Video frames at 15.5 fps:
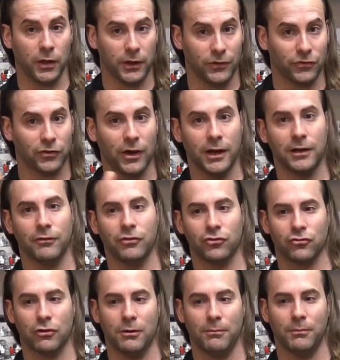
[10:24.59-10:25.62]
inside of a
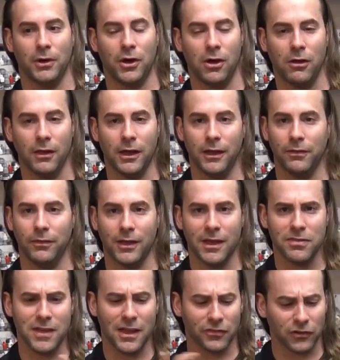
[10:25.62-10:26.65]
strip mall, and
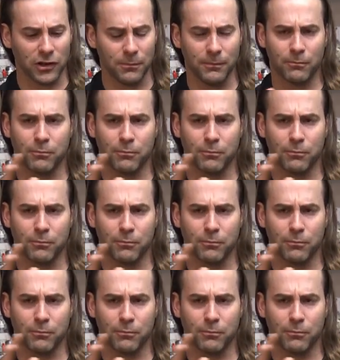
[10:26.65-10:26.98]
that's gonna,